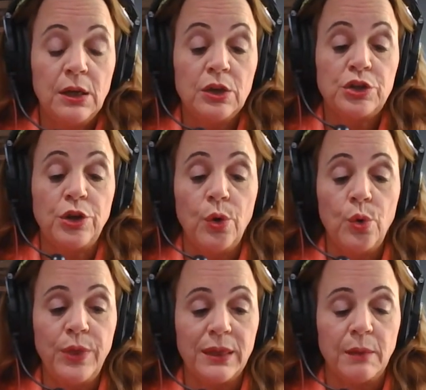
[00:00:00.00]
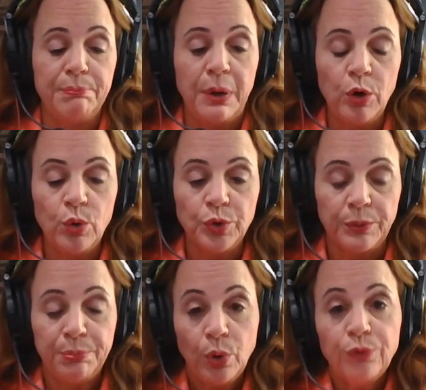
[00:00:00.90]
so that the pull to
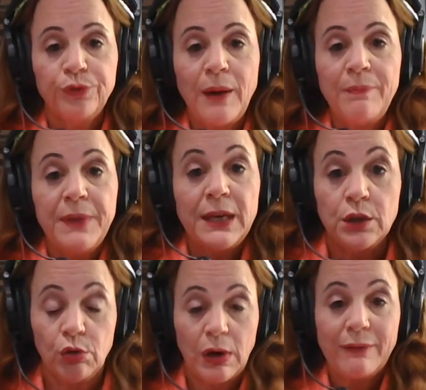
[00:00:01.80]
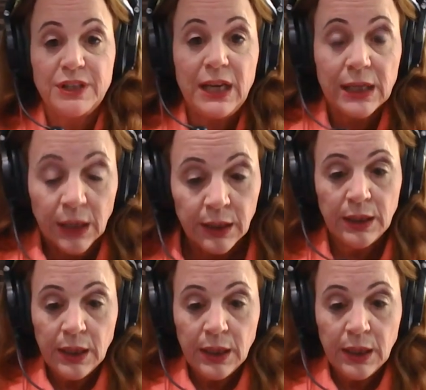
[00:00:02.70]
pull from and to gravitate and to,